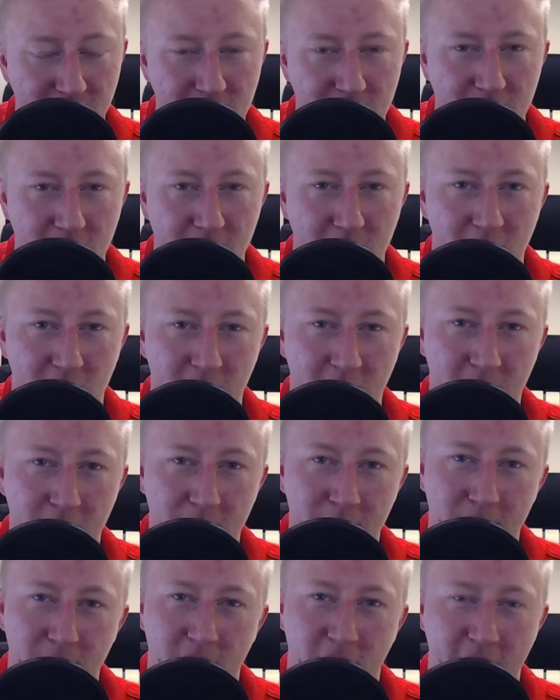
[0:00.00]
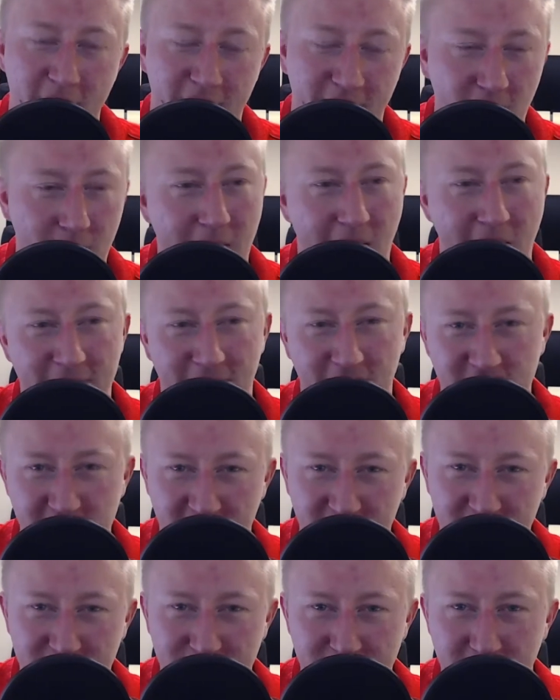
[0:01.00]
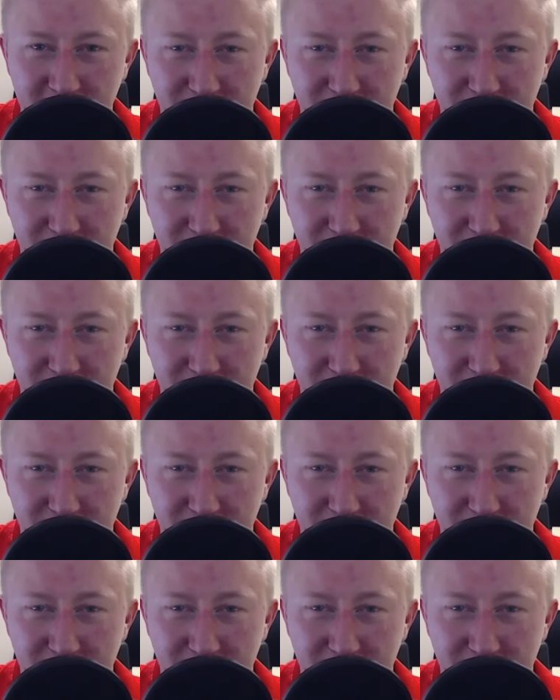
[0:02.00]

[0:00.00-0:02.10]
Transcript: I feel bad for J.R. Smith,